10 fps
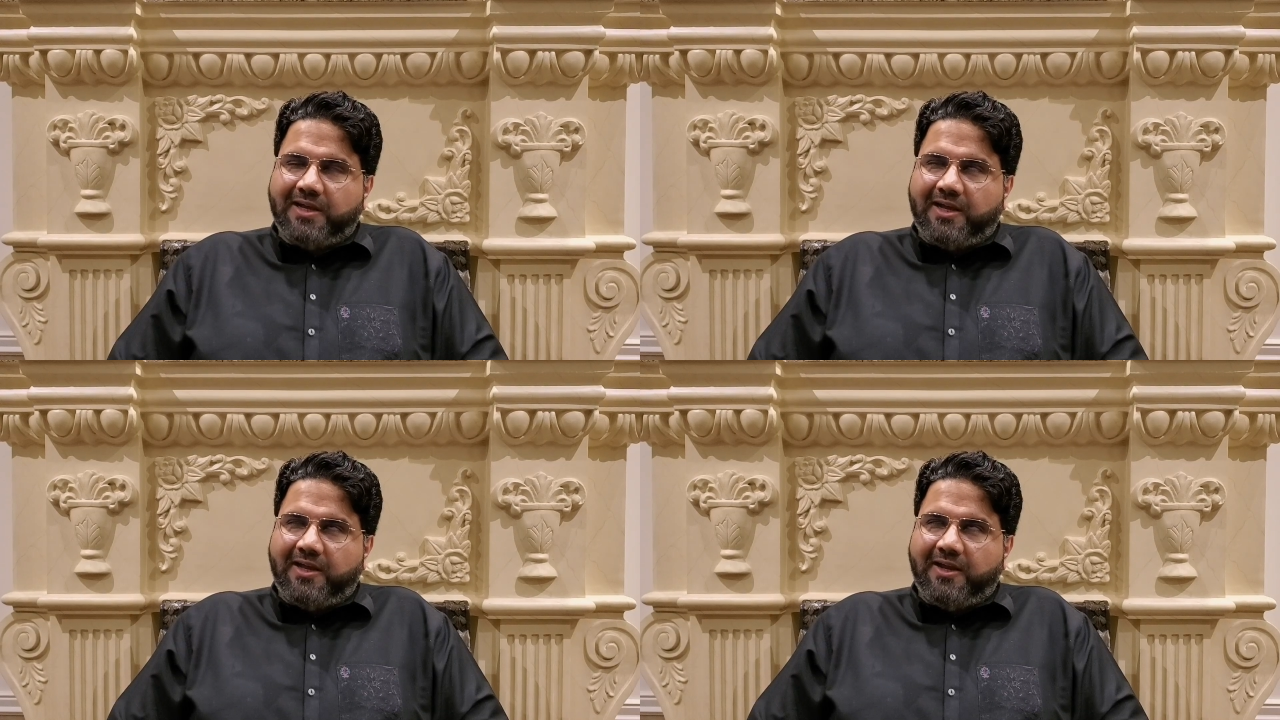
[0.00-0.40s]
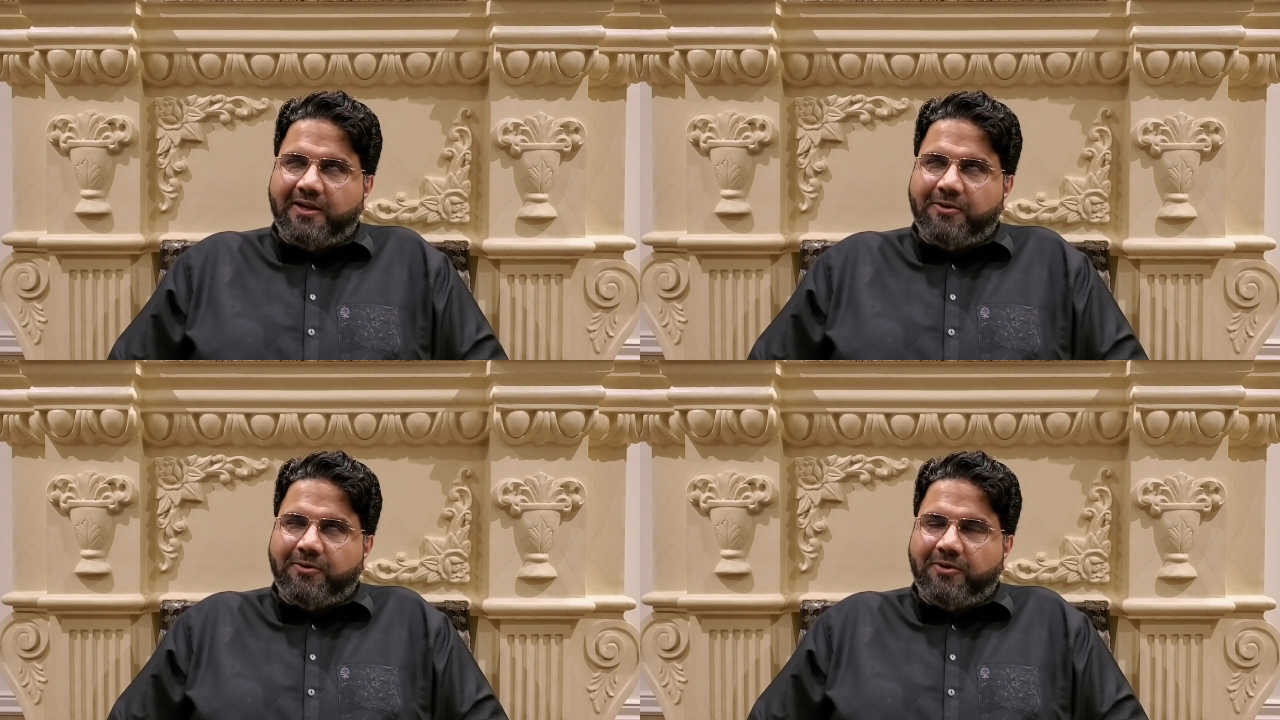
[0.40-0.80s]
I
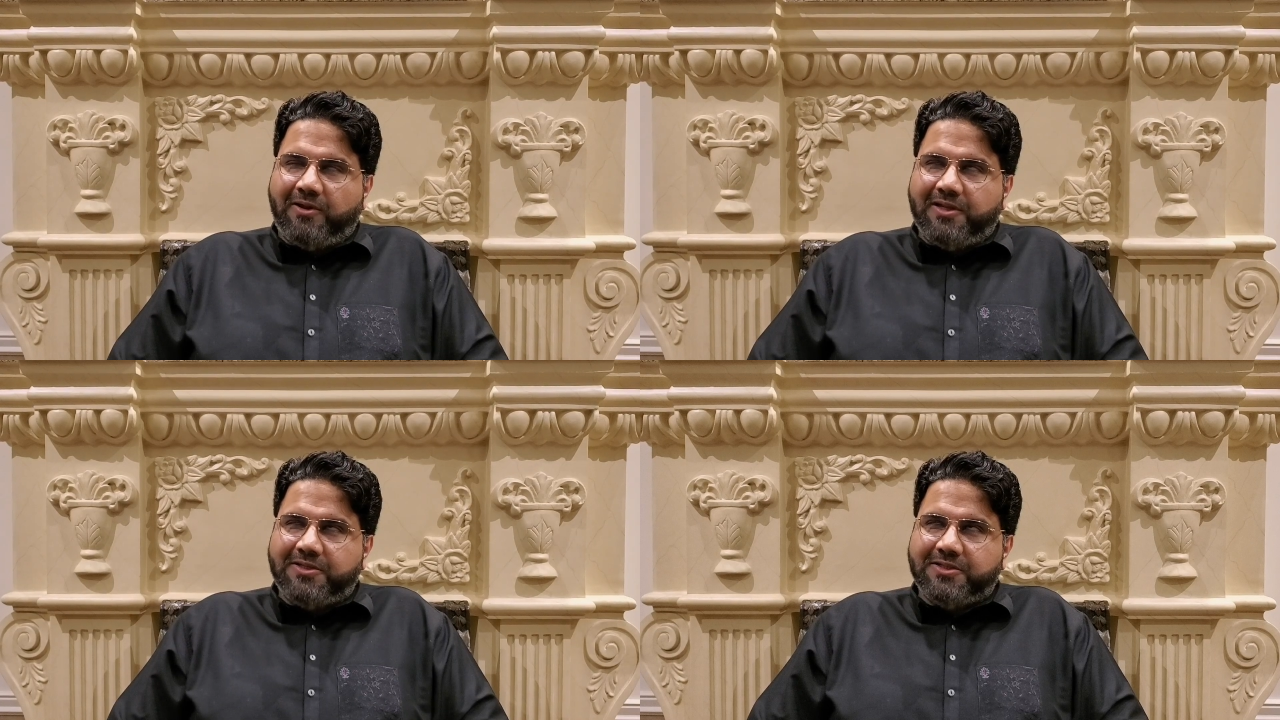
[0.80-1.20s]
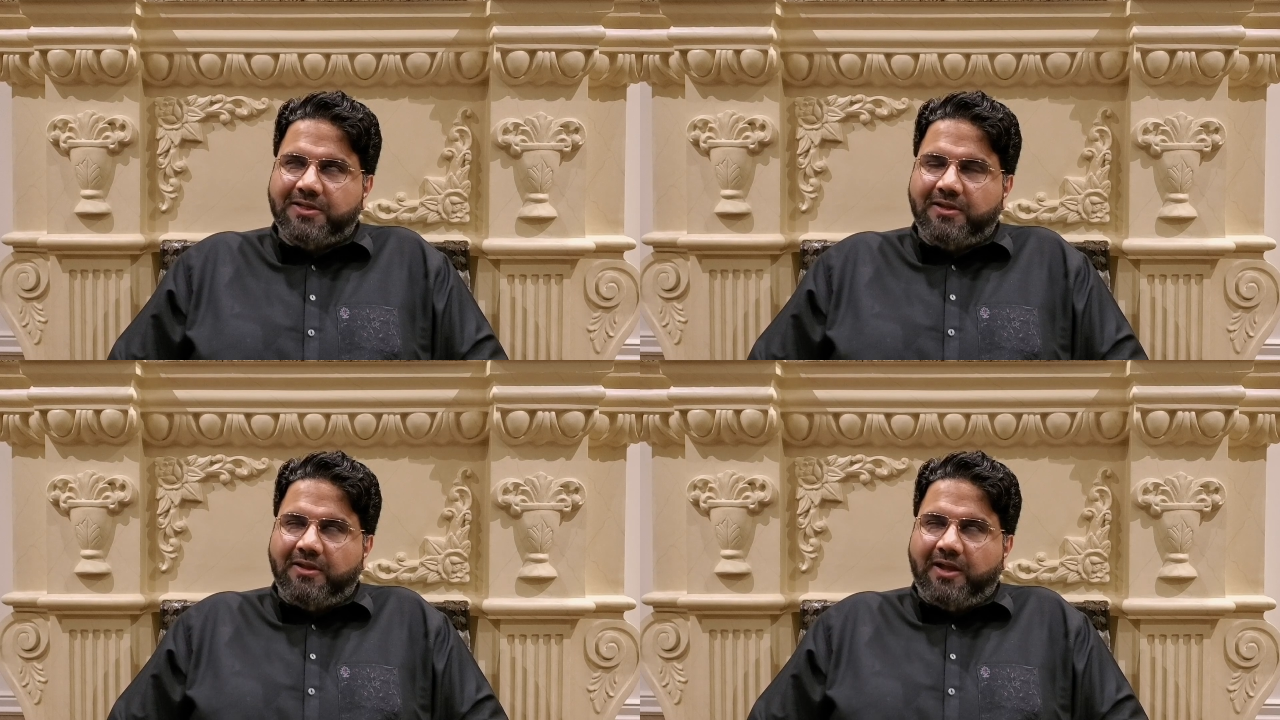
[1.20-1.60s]
had no
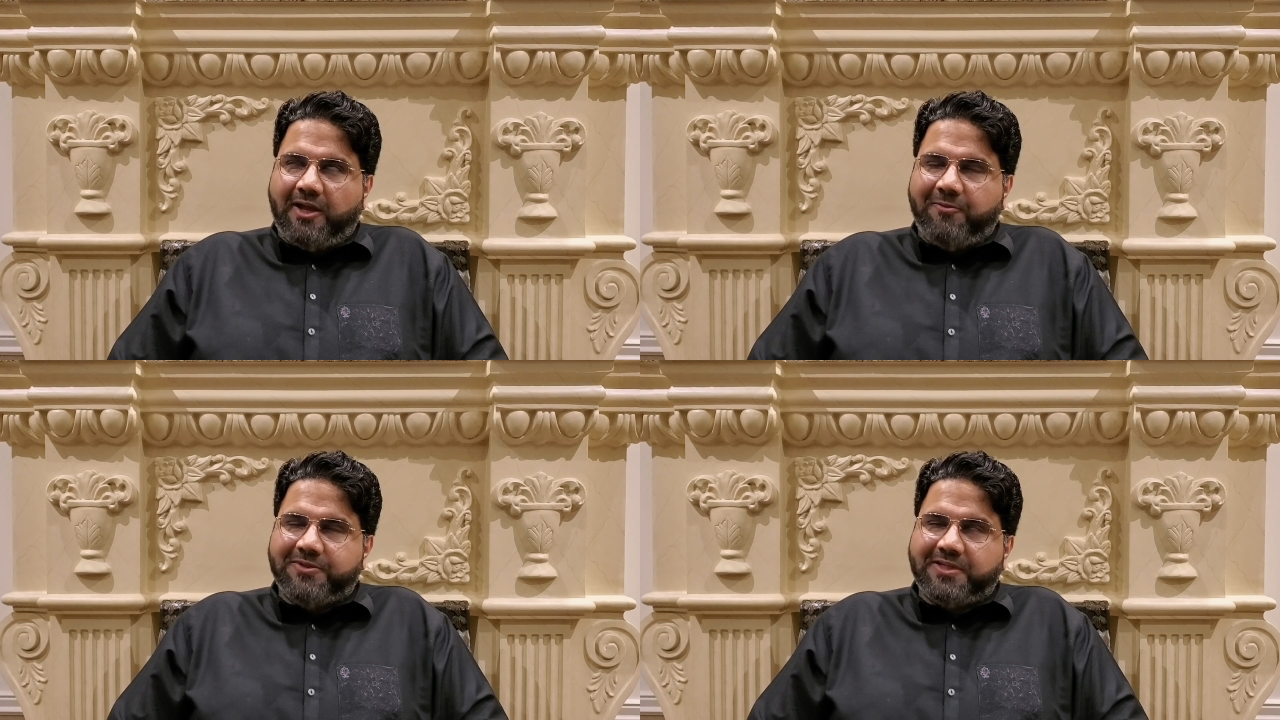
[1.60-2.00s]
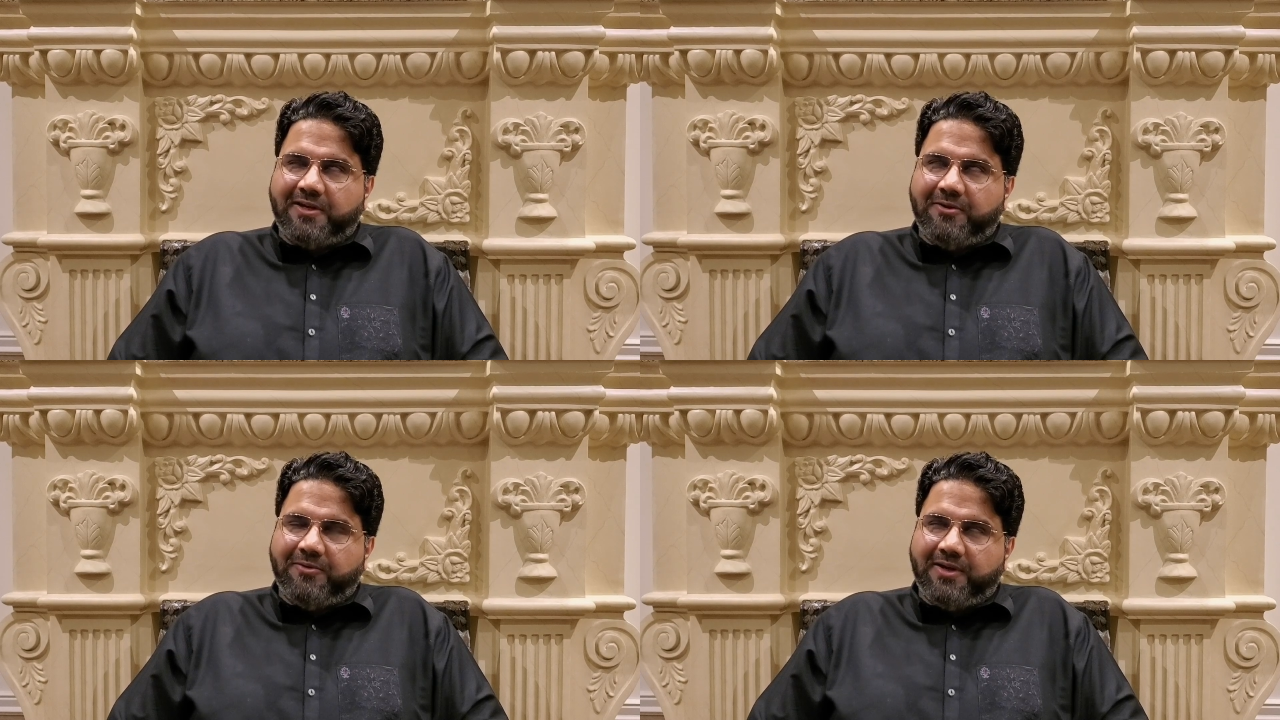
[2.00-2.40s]
knowledge, I was
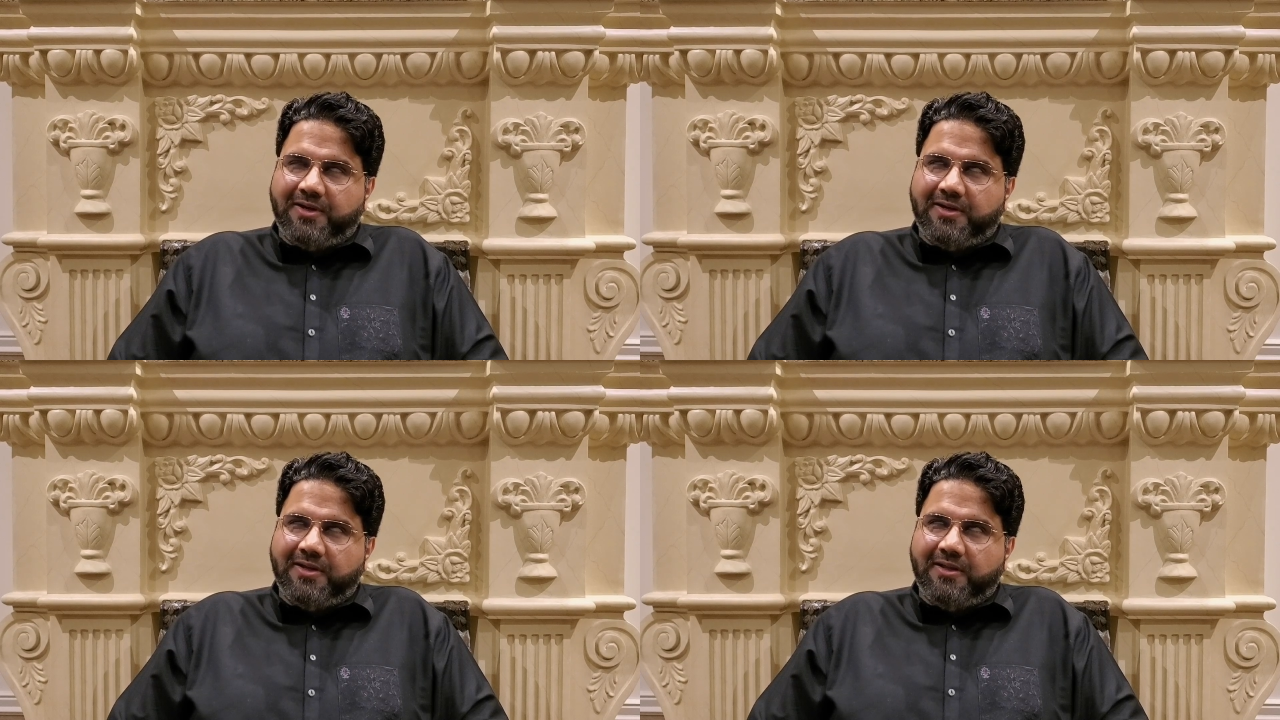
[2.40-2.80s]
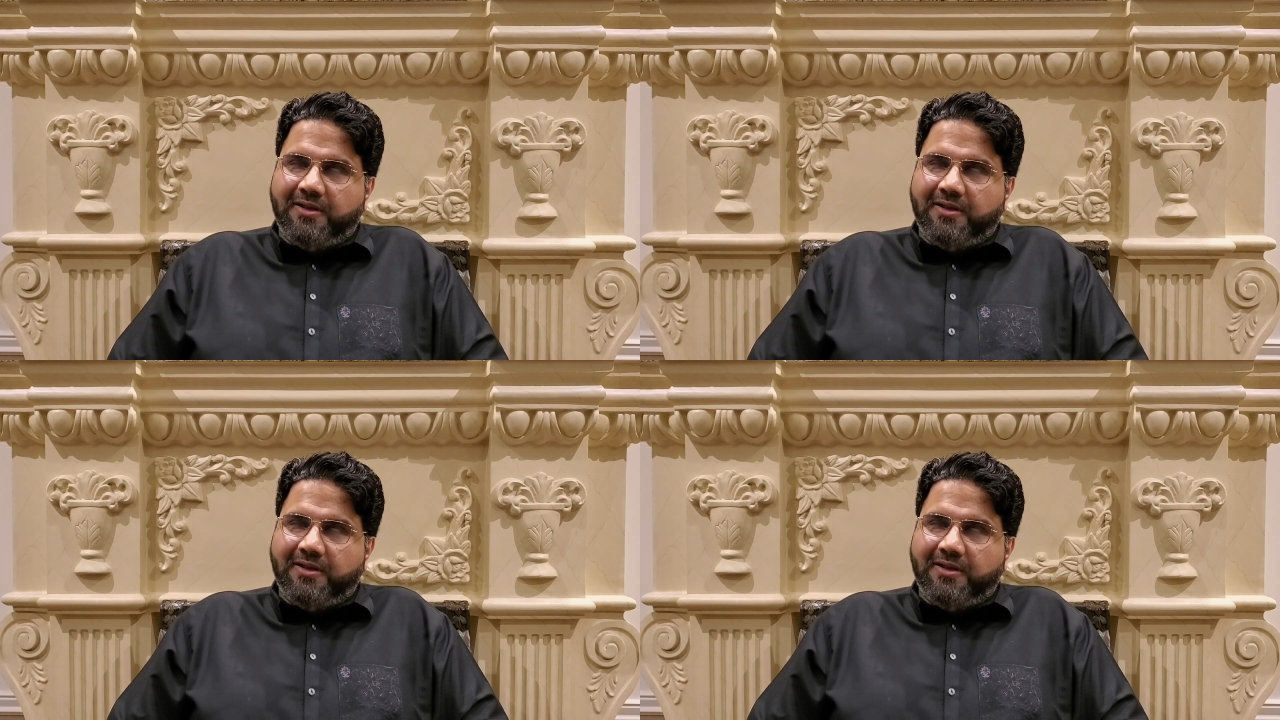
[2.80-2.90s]
ignorant,